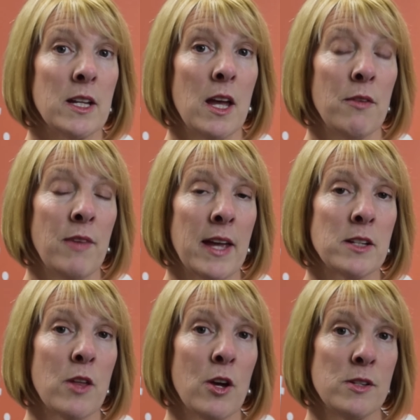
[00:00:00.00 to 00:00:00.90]

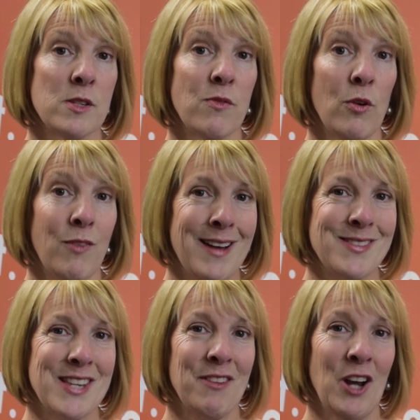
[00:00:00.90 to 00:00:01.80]
affect those
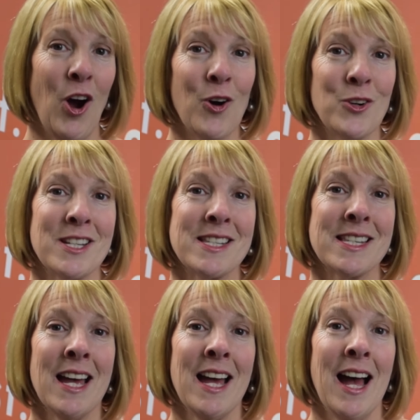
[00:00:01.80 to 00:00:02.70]
457
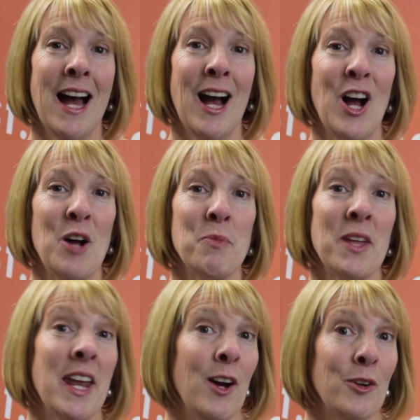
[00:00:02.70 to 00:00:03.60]
holders
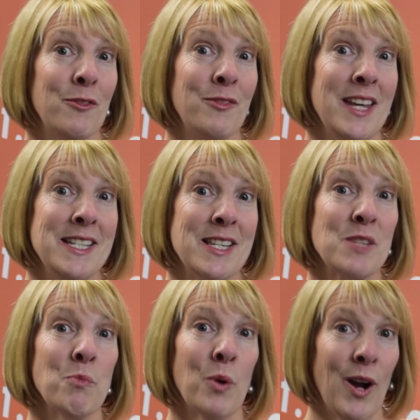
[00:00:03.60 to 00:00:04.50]
that held
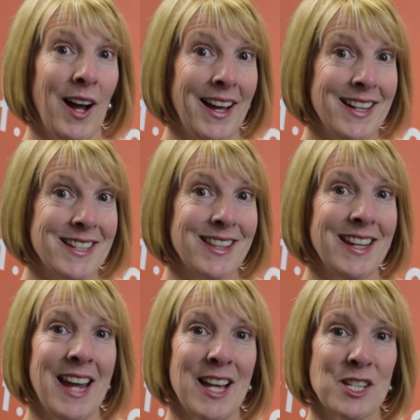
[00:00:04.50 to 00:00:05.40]
visas prior to
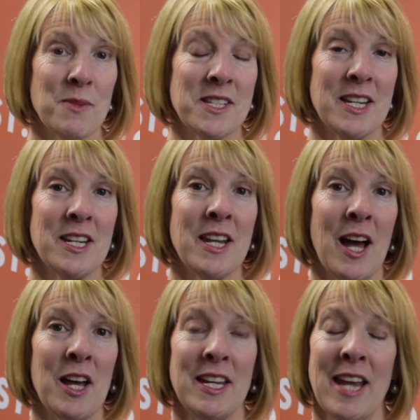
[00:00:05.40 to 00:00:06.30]
the announcements in
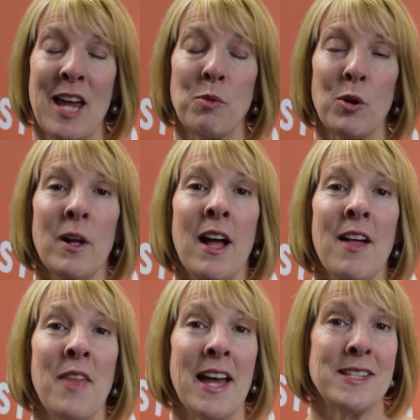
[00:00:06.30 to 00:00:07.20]
April.
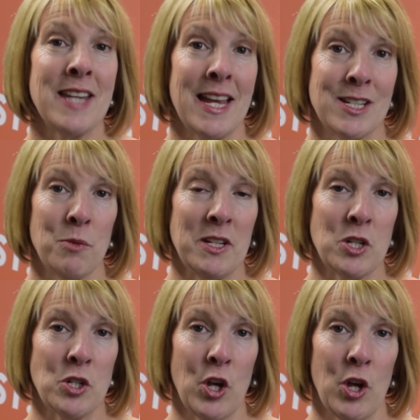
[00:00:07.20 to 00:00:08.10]
That's yet to be
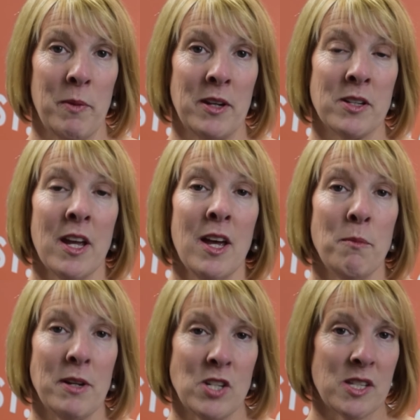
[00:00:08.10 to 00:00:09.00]
determined.
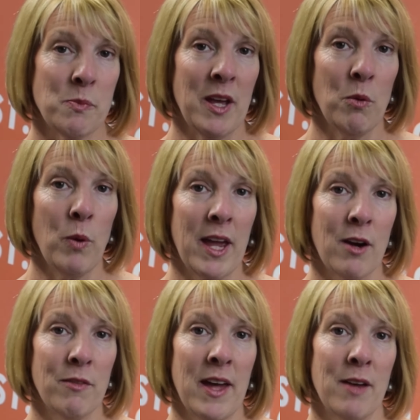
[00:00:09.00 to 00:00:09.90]
But just be
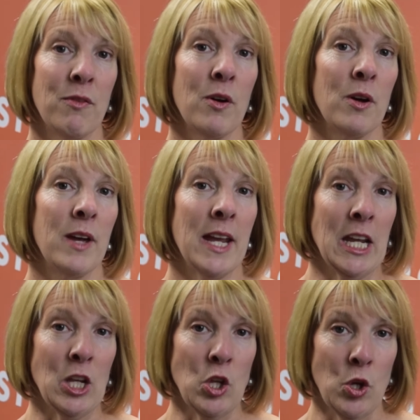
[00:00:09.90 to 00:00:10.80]
aware of that for
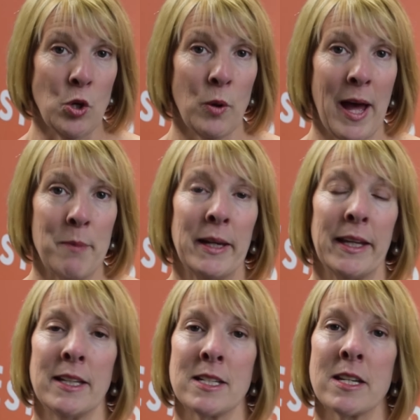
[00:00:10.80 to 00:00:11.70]
any new
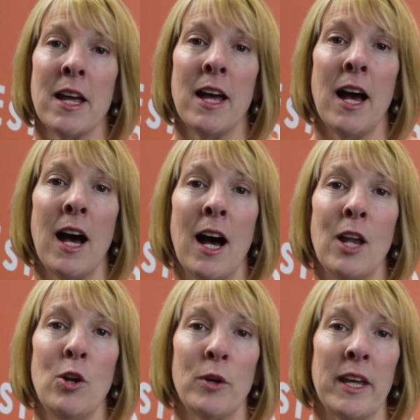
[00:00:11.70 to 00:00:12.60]
applicant
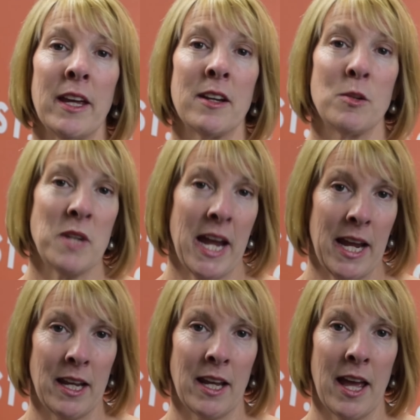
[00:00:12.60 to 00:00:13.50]
looking at
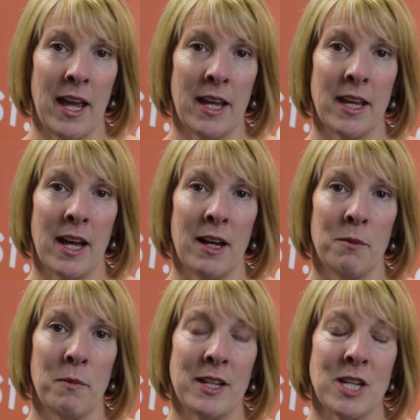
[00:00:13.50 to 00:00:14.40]
obtaining
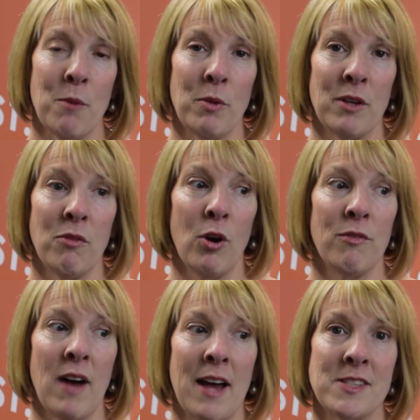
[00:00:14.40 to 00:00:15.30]
a temporary
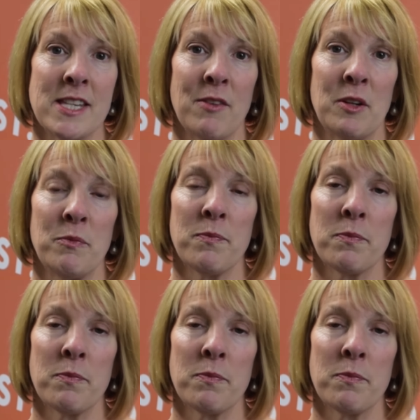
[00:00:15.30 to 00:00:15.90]
457.